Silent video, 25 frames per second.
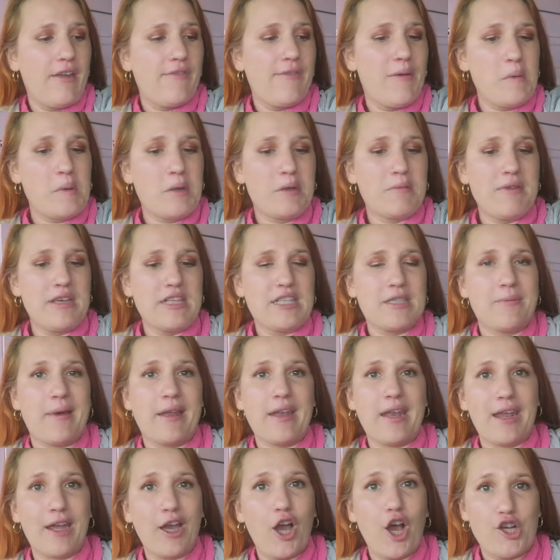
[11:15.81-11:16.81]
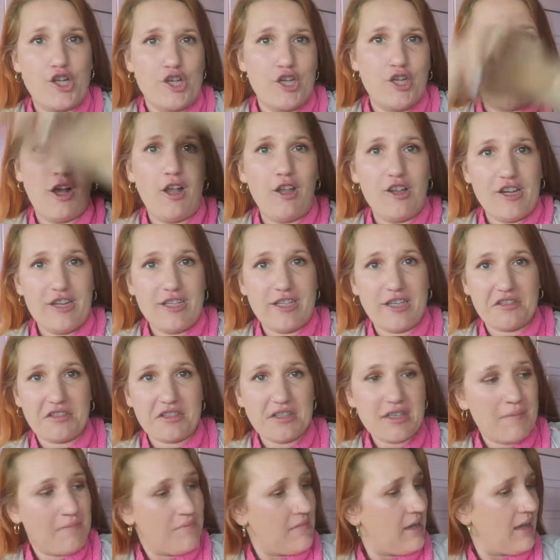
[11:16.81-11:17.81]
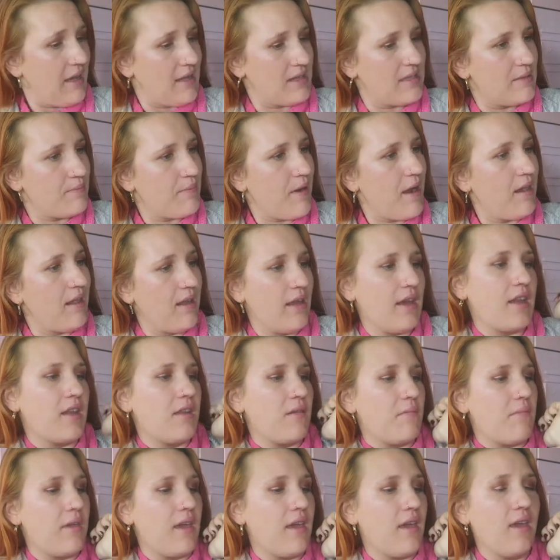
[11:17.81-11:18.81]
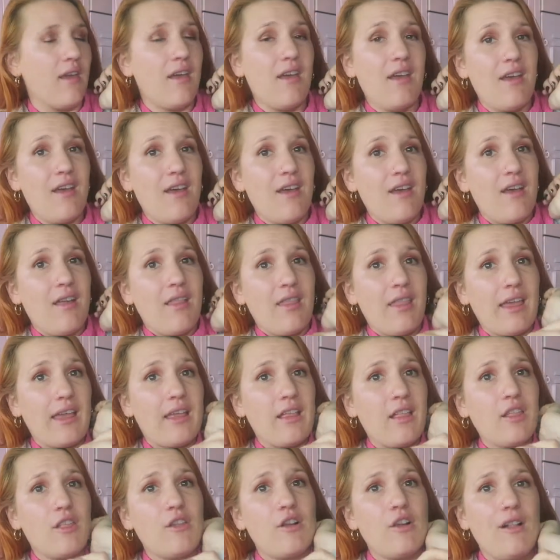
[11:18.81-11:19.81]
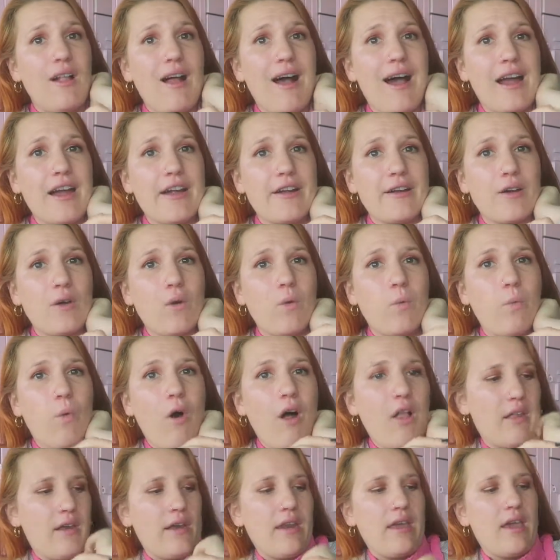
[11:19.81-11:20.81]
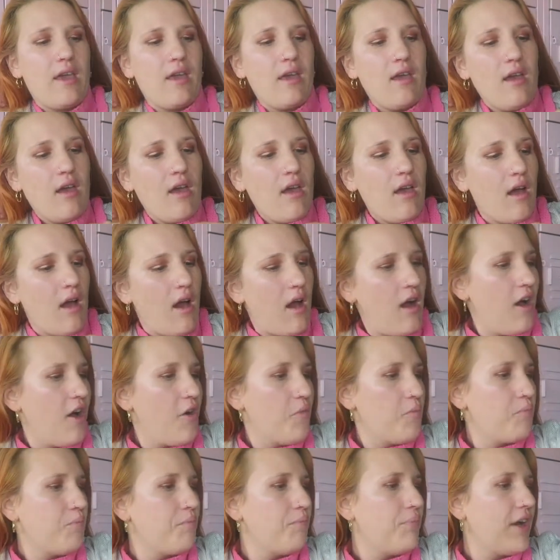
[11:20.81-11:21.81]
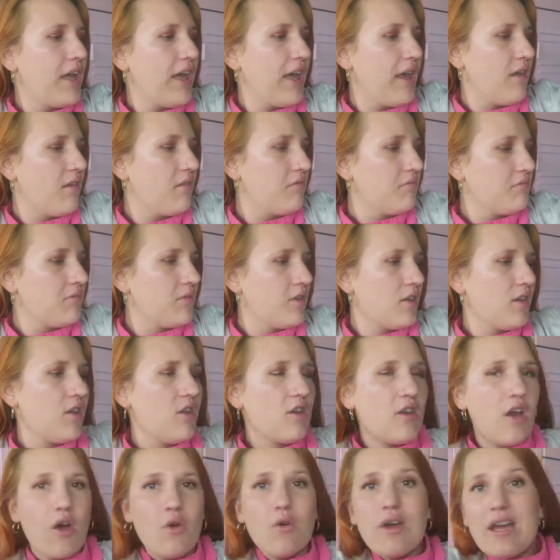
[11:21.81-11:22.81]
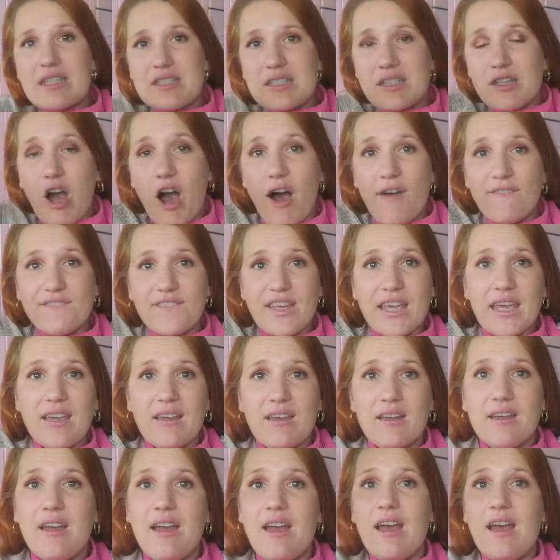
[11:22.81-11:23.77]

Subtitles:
If I'm gonna be spending $100 on something, it's probably gonna be like a little higher quality. But you know, it's comfy.